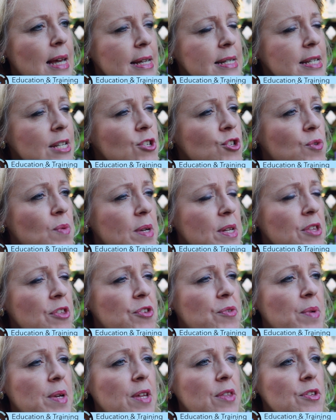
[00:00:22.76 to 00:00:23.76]

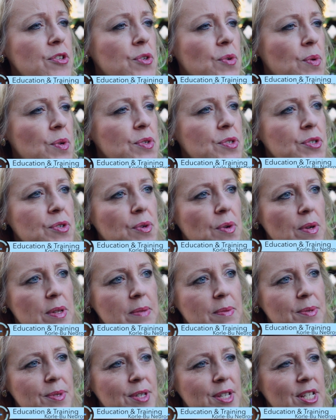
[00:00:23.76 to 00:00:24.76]
1923, the doors of
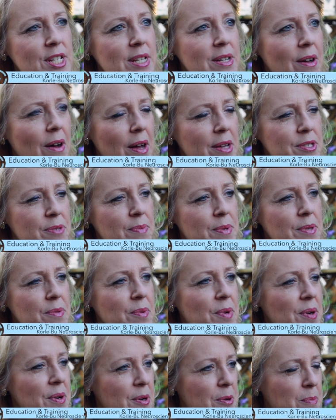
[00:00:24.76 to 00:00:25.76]
Corlew Teaching Hospital
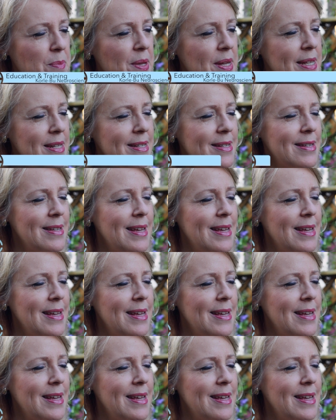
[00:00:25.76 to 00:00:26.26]
were opened